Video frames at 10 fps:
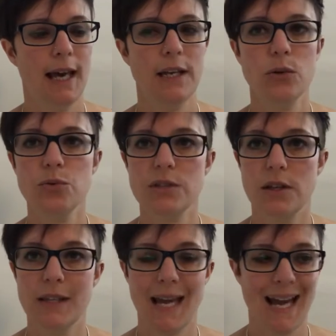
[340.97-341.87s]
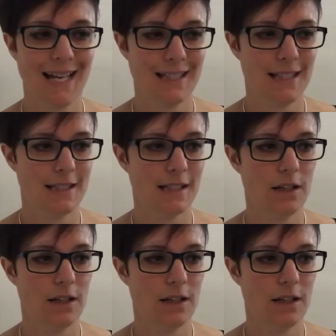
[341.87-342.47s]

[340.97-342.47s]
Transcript: and also the accents, the